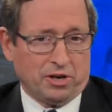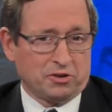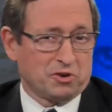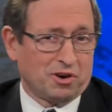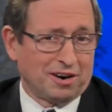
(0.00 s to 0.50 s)

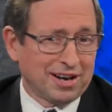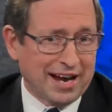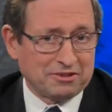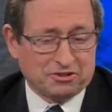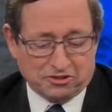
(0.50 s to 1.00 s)
into our
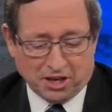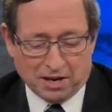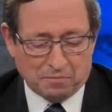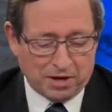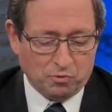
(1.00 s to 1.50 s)
last
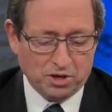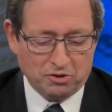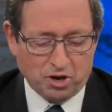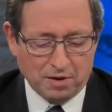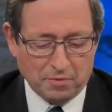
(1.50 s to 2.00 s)
segment, we're
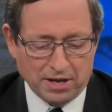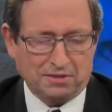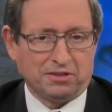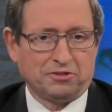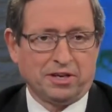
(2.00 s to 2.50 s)
going to try and make
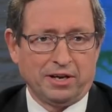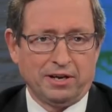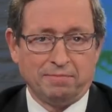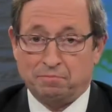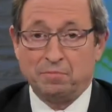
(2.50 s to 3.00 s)
this
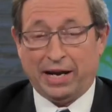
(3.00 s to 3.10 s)
a,